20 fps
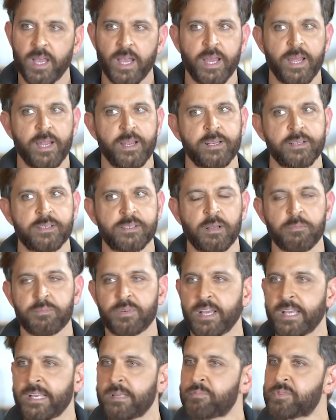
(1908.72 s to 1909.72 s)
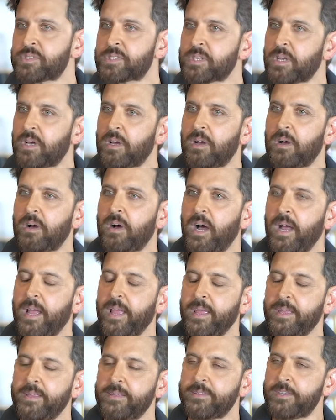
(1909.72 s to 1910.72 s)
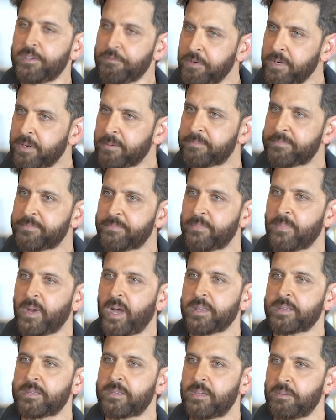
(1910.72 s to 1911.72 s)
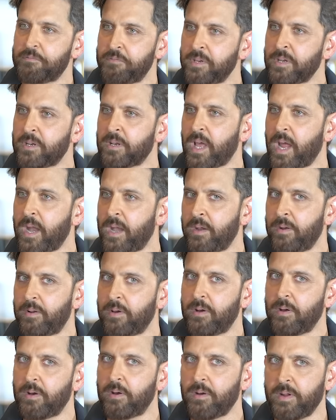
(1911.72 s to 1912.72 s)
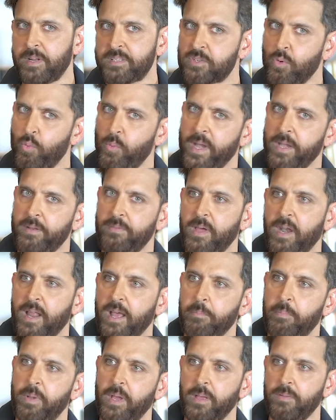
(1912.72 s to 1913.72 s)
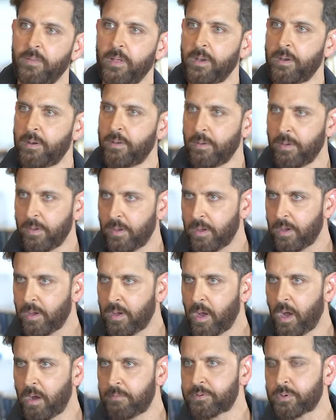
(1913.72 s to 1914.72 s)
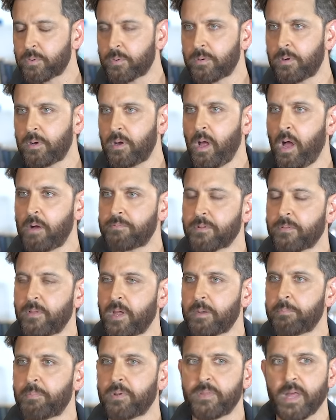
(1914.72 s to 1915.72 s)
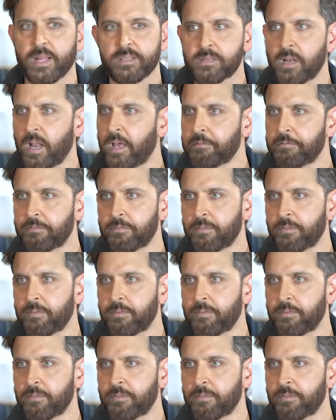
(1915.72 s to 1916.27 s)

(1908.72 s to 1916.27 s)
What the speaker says: And sometimes I give in, and it's a weight that I bear then after that. But that's life.